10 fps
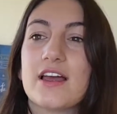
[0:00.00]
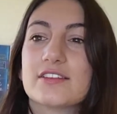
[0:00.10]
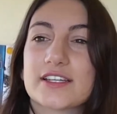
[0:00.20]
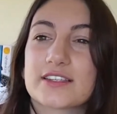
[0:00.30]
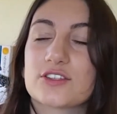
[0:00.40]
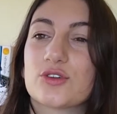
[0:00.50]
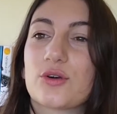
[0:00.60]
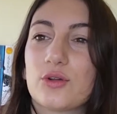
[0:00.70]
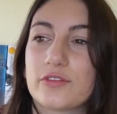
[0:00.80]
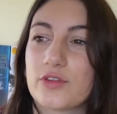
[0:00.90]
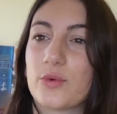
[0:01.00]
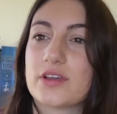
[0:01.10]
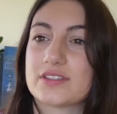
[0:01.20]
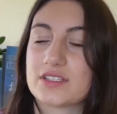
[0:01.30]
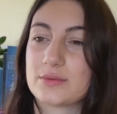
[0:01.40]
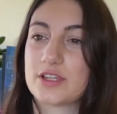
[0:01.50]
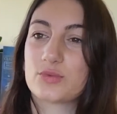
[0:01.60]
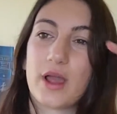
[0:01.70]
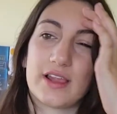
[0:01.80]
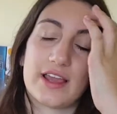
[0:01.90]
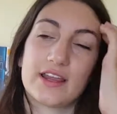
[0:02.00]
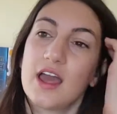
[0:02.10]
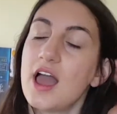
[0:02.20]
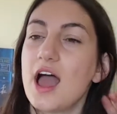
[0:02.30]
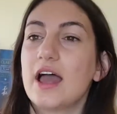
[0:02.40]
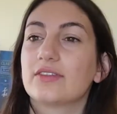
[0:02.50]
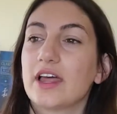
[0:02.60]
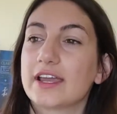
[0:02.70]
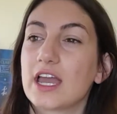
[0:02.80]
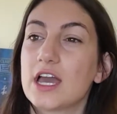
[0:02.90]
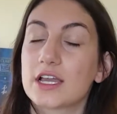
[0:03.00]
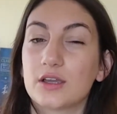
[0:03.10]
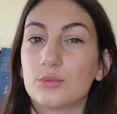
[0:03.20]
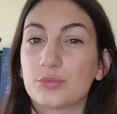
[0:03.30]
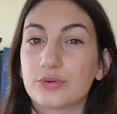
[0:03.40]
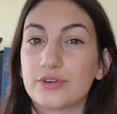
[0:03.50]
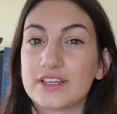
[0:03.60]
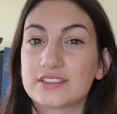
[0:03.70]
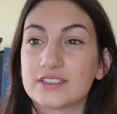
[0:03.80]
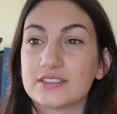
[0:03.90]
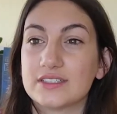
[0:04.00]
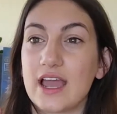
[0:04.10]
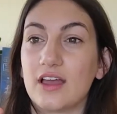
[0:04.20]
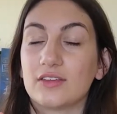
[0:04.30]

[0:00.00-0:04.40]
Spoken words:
It's like they took all of the worst things about Twilight and like compressed it down,